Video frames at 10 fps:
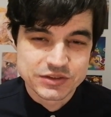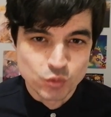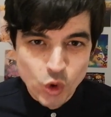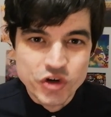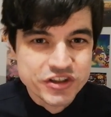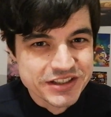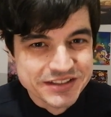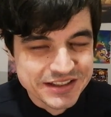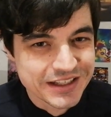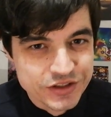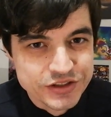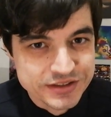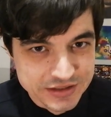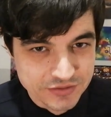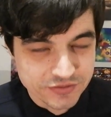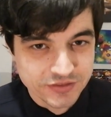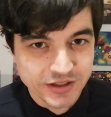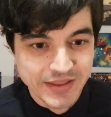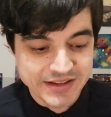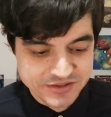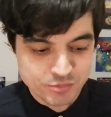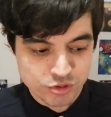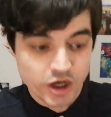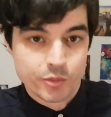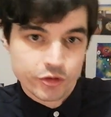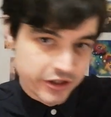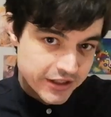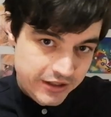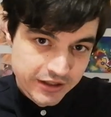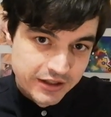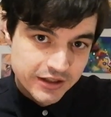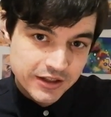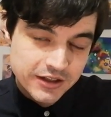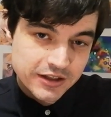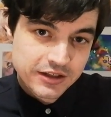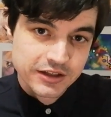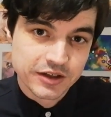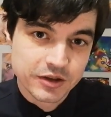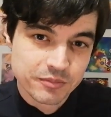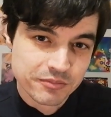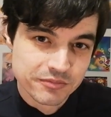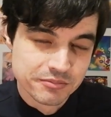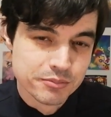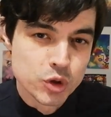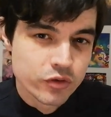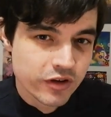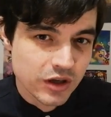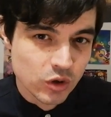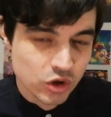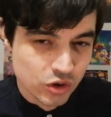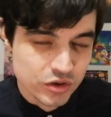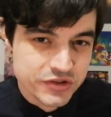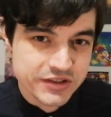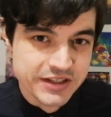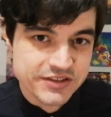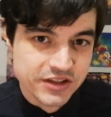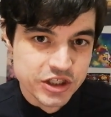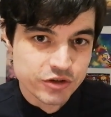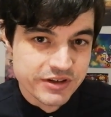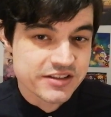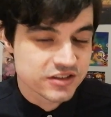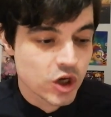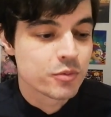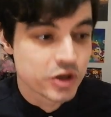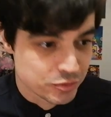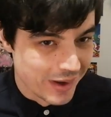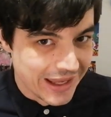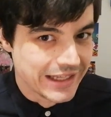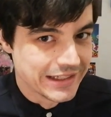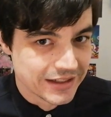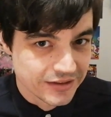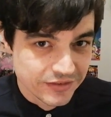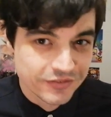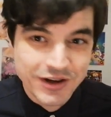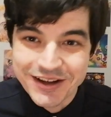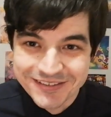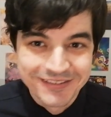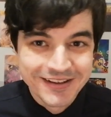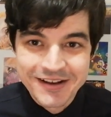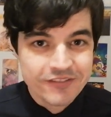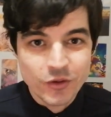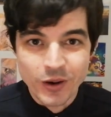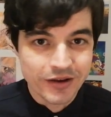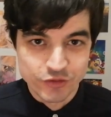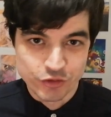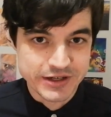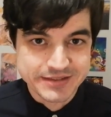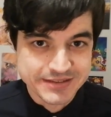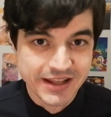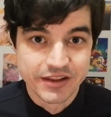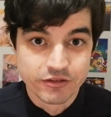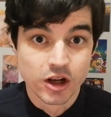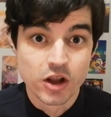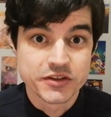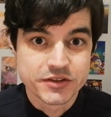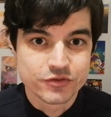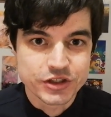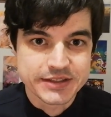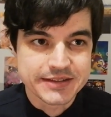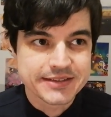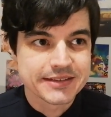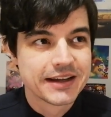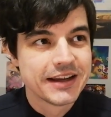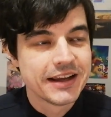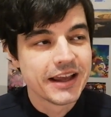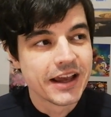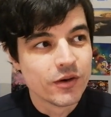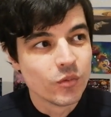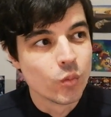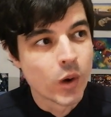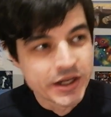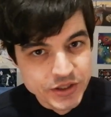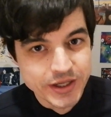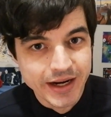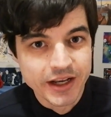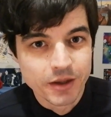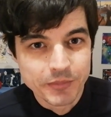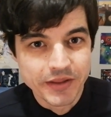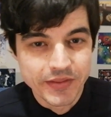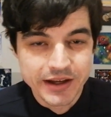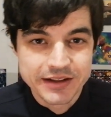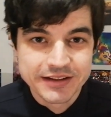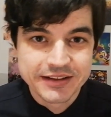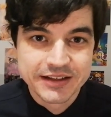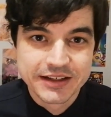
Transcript: wanting to kill yourself and that's the primary mover or cause. It's that you're in so much pain for whatever reason, and there are lots of reasons why you could end up like that.